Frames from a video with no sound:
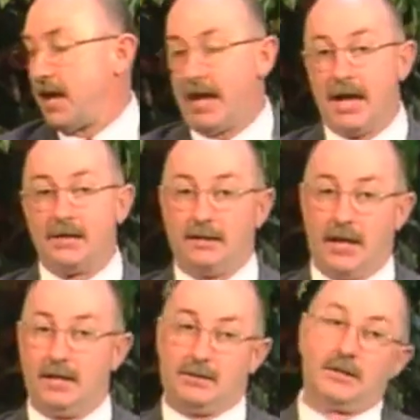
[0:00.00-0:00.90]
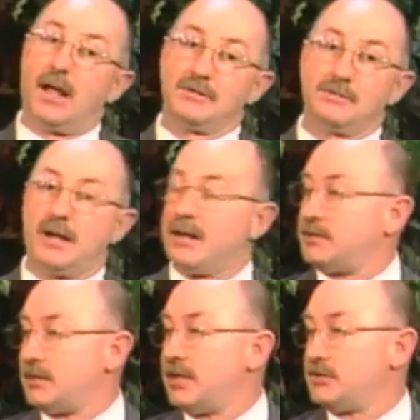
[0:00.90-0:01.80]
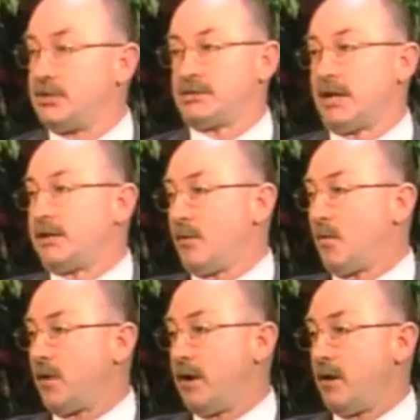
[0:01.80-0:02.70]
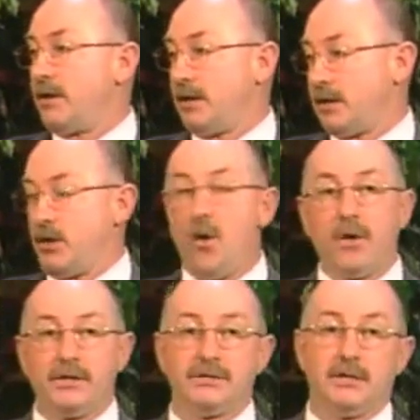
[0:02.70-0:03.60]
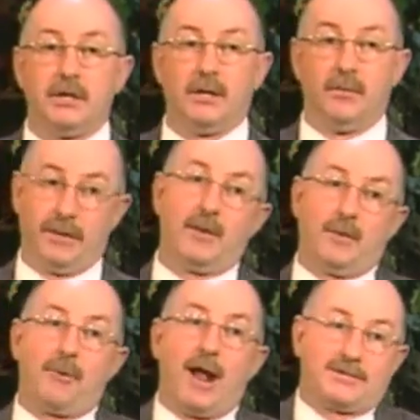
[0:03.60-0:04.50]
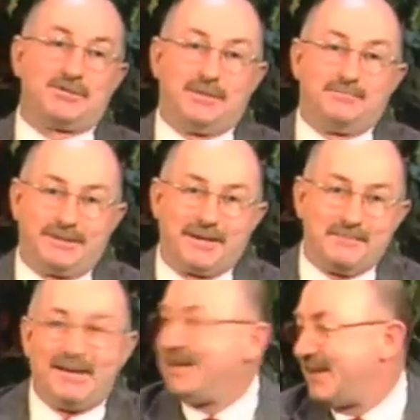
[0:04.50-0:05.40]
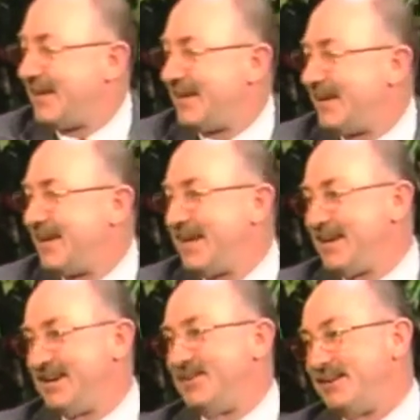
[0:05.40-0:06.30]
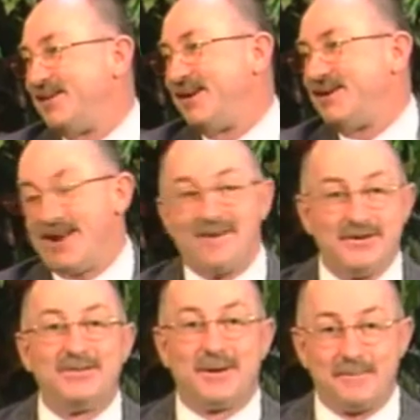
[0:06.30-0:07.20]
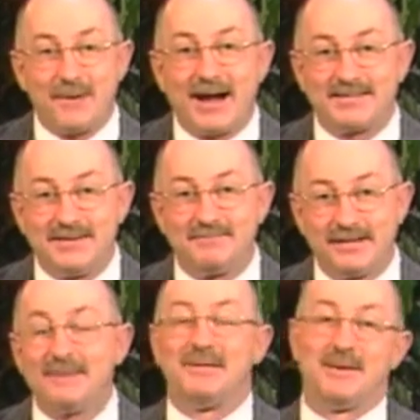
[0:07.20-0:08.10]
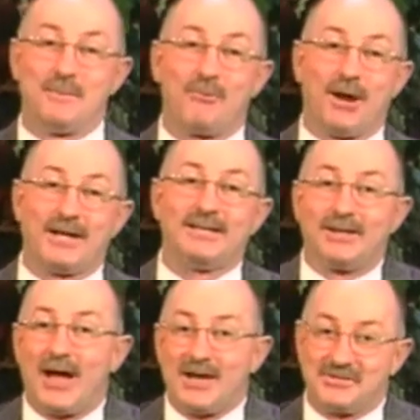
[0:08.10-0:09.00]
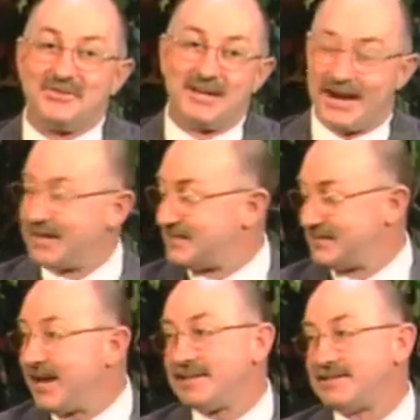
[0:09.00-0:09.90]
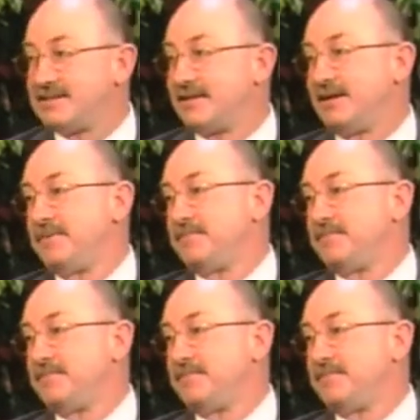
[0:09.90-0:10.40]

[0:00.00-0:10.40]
And hey, the laws of the United States, just like they were here in Illinois, when they were practicing polygamy, you know, when they were here in Nauvoo, they were practicing polygamy. They were breaking the laws of the United States.